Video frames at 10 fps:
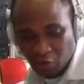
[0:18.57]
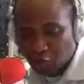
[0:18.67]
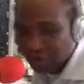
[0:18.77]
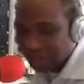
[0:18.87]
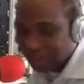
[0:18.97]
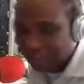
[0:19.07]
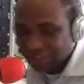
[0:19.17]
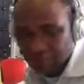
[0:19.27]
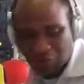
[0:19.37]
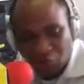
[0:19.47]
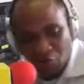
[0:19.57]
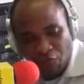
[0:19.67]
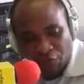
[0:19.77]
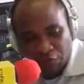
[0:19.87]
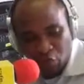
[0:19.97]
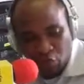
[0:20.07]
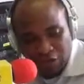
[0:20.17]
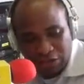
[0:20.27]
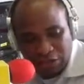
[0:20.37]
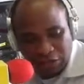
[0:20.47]
or you can text me on
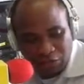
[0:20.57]
0421